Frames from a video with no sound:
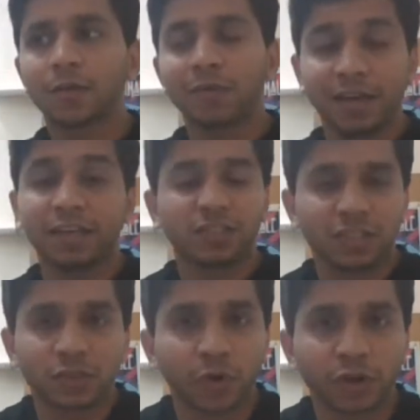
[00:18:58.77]
well, it is
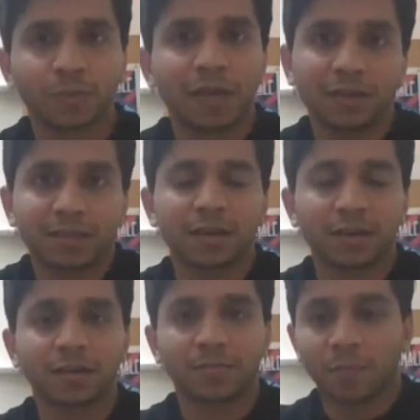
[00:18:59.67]
just going to be a
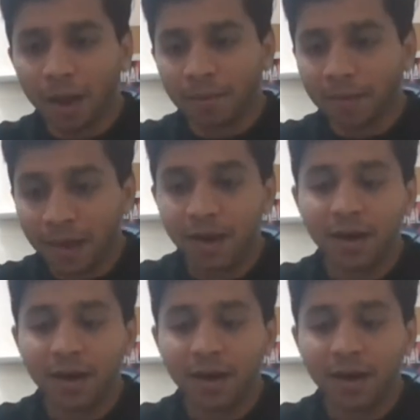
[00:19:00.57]
disconnected uh, an